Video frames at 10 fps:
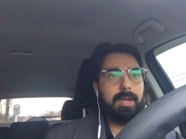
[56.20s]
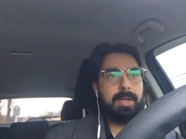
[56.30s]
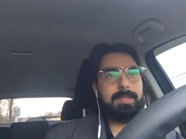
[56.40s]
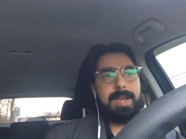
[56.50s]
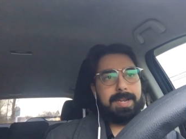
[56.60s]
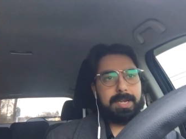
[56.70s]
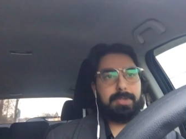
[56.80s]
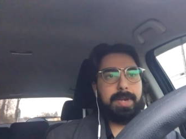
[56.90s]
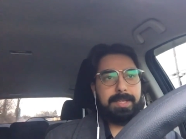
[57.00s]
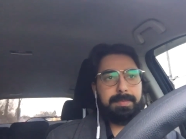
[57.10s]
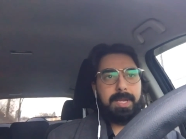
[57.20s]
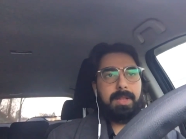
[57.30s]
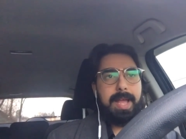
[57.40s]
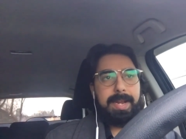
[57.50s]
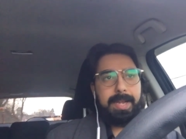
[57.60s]
it's an anti-trans bill,
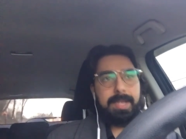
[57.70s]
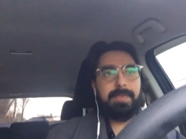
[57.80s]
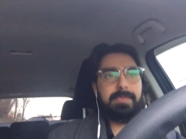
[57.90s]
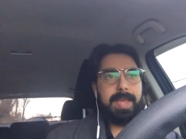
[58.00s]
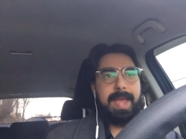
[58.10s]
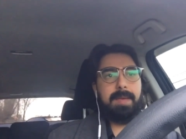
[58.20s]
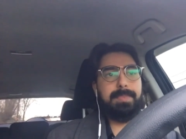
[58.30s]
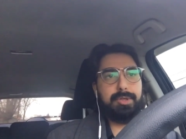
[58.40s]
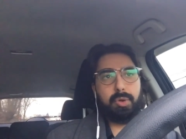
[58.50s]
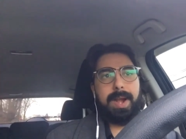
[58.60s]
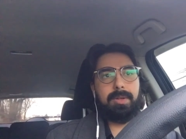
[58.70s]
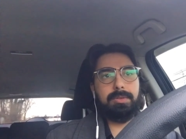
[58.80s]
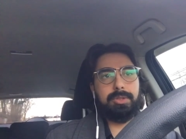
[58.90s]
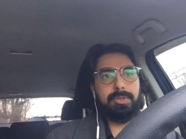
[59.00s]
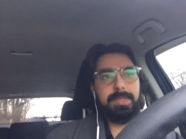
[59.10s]
and it is a
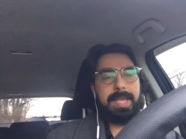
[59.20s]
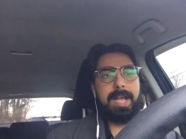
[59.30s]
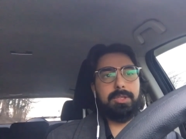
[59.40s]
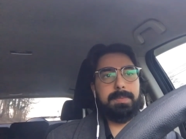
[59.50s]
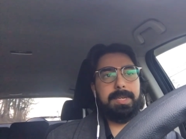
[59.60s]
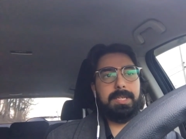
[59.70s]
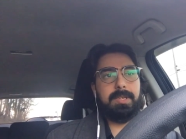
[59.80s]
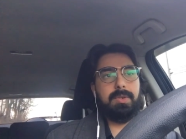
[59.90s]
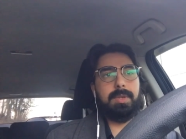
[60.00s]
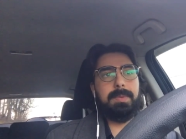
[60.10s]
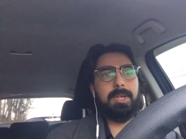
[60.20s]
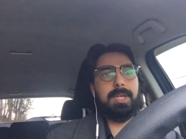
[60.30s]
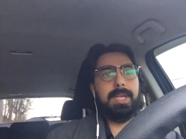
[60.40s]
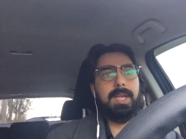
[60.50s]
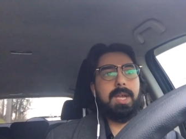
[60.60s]
betrayal to the LGBTQ
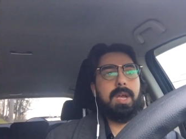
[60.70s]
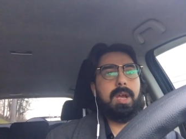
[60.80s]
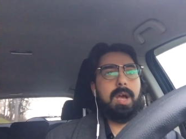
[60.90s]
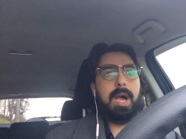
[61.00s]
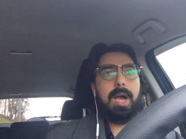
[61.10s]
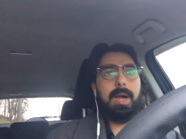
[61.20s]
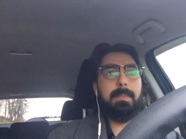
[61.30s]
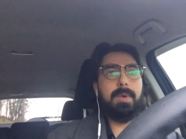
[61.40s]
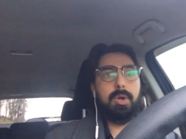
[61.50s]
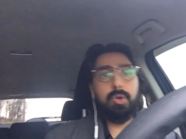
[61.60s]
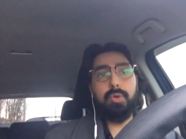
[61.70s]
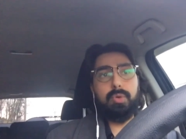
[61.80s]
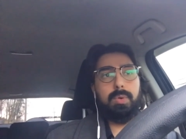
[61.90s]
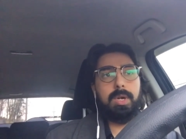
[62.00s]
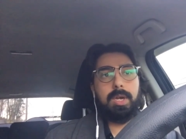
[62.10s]
community, um,
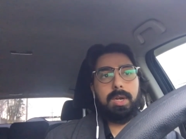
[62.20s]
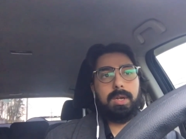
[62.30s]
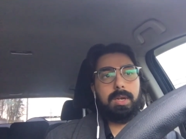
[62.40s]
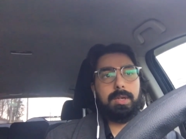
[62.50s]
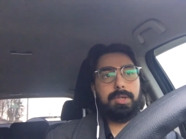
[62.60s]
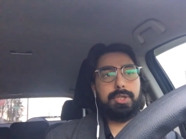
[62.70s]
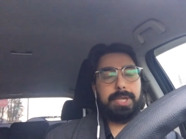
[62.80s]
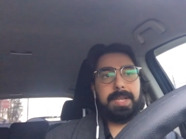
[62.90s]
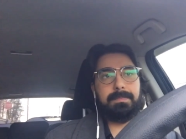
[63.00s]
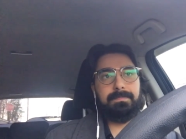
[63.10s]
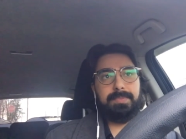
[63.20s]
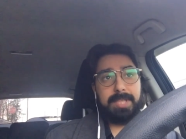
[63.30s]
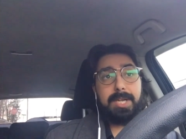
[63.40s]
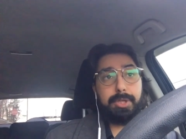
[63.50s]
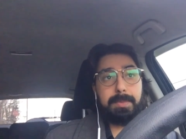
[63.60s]
who she
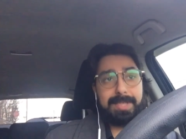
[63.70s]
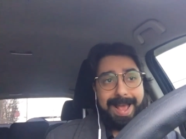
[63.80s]
said she was an